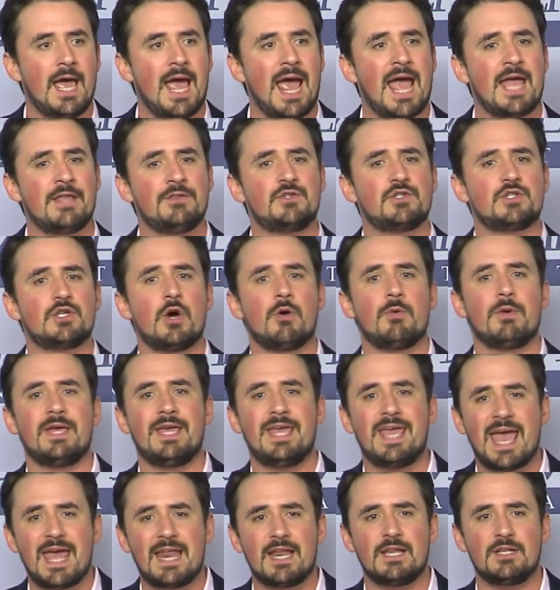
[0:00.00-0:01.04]
And so
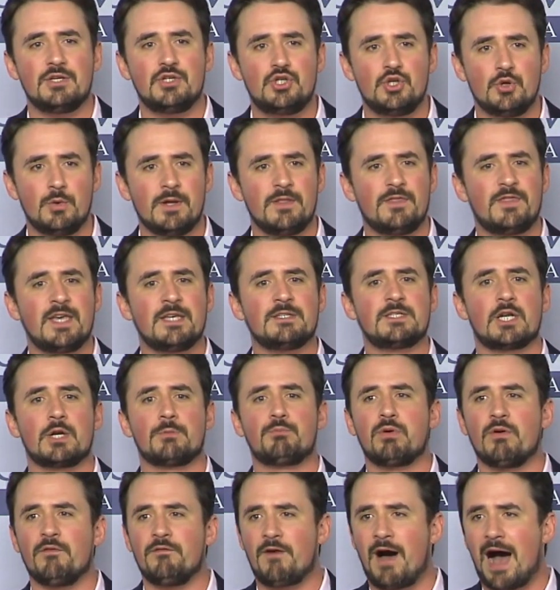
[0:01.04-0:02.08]
get, doing things that are
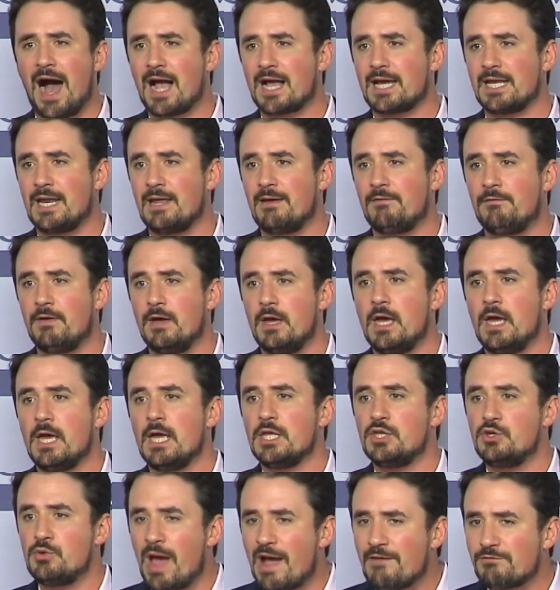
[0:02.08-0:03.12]
provocative,
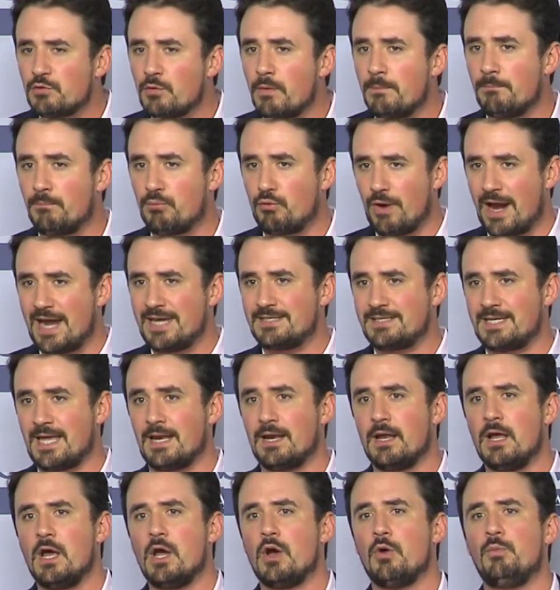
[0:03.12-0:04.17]
you have to embrace it
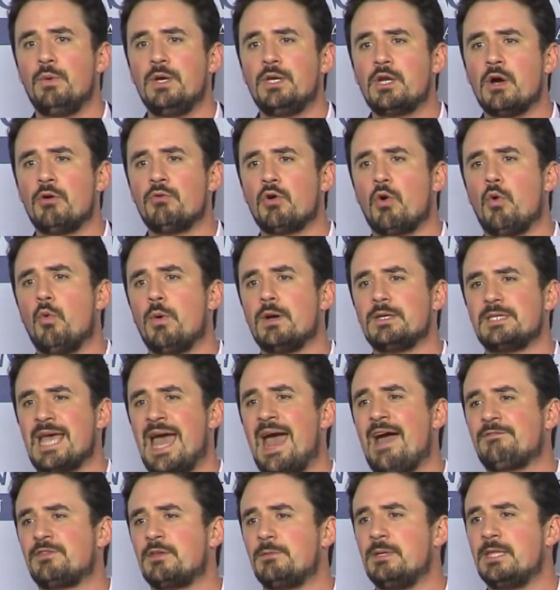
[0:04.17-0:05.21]
we don't always
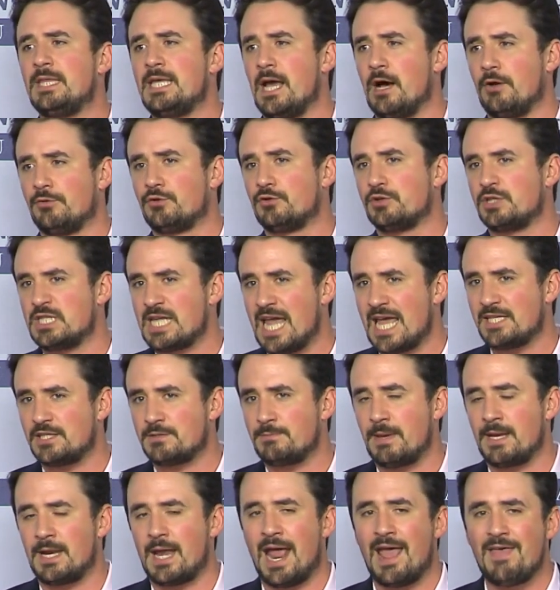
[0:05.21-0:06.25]
have to be the elder
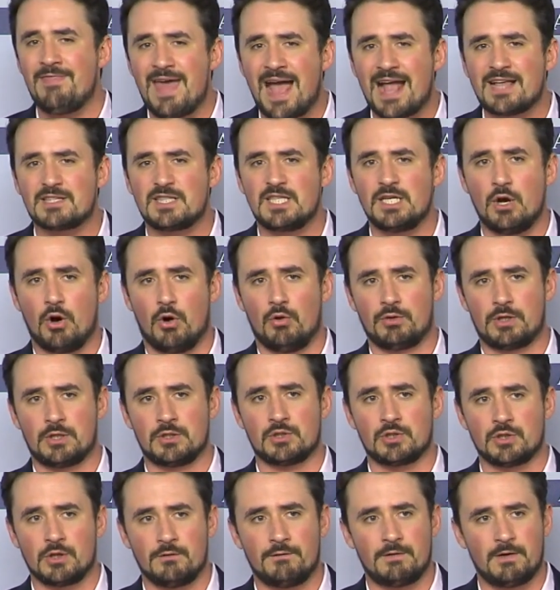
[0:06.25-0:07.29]
statesman. And that's the old
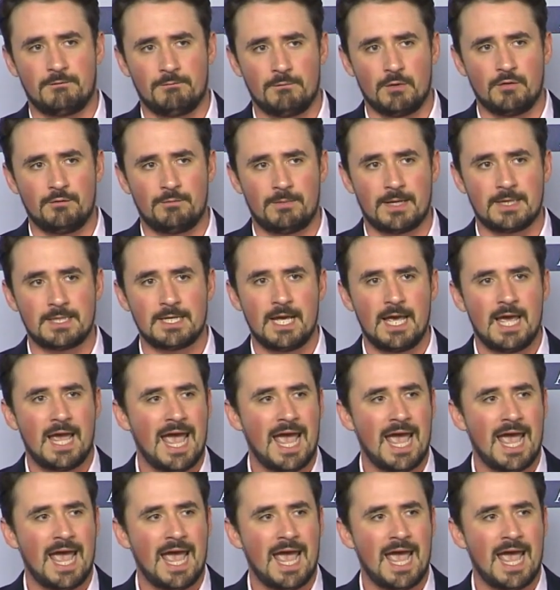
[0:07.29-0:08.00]
conservative movement.